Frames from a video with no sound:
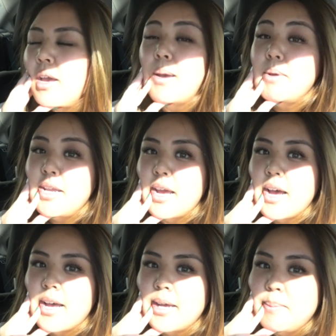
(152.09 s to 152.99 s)
I mean, yeah,
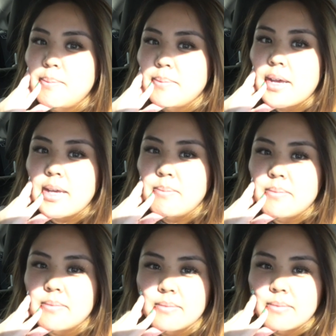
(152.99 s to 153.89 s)

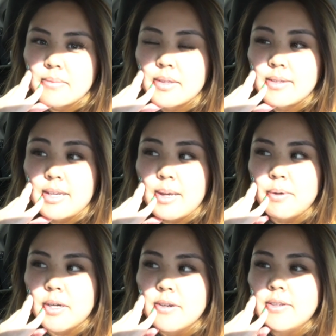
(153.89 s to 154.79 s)
I'm the
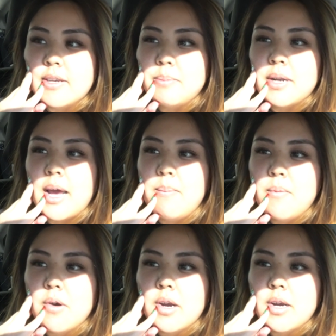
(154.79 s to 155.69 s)
same person, but I'm
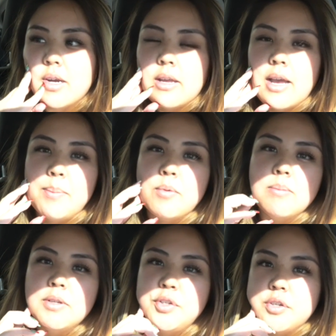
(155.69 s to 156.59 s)
more
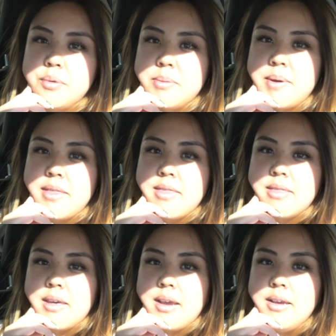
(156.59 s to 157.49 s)
mature with my
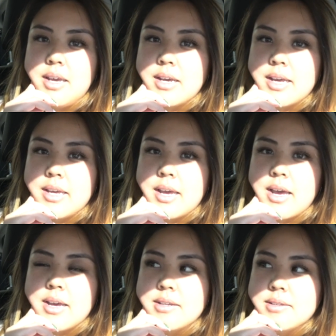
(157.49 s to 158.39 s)
thinking, I
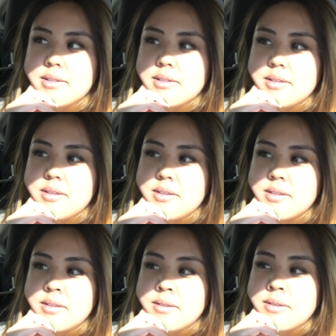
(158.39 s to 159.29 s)
guess.
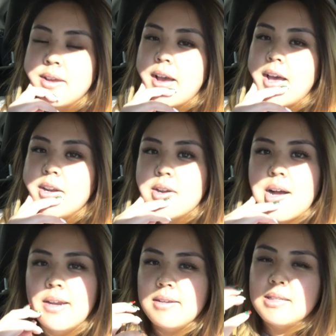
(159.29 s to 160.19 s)
I don't know
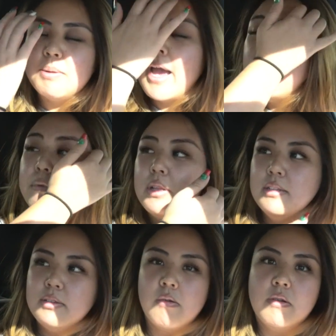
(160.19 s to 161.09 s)
how to explain. I
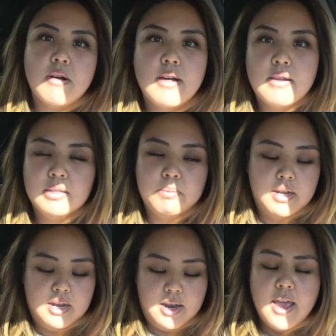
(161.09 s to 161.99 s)
really don't know how to
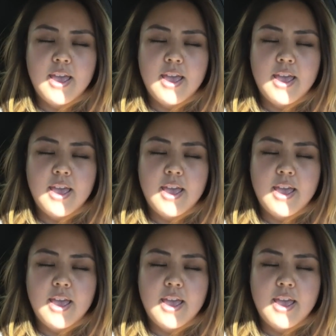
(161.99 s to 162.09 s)
explain it.